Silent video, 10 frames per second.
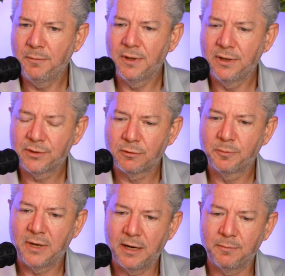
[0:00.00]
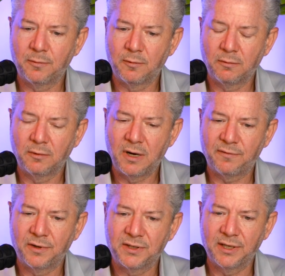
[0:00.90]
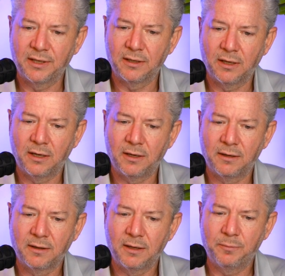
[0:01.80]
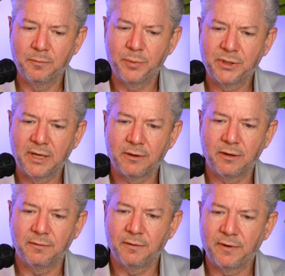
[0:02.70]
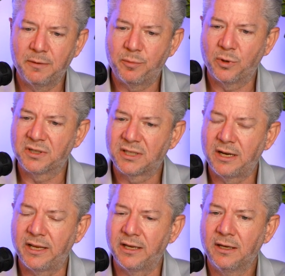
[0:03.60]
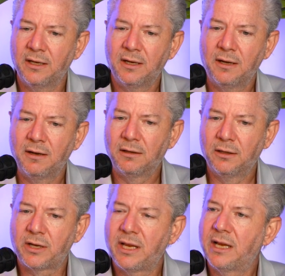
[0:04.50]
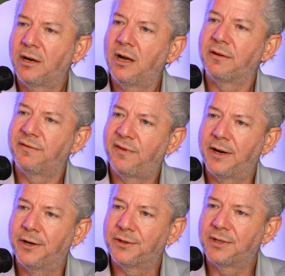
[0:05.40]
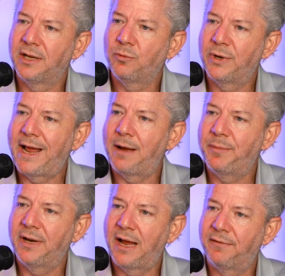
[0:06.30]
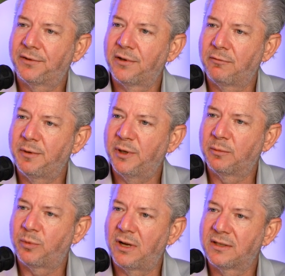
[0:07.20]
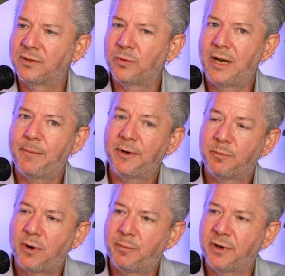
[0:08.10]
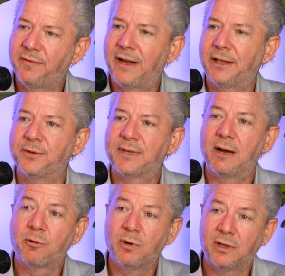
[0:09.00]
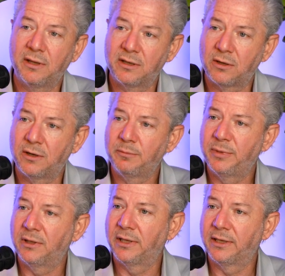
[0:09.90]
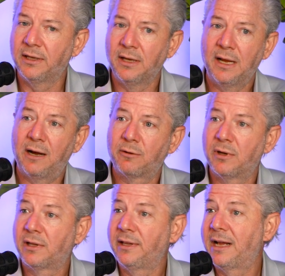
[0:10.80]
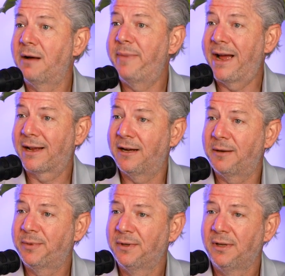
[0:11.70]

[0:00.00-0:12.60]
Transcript: This group that I'm referencing that put together a very important study looking at other fires and what happened after the rebuild process, what happened to property values, how quickly they started building, how quickly they got back up.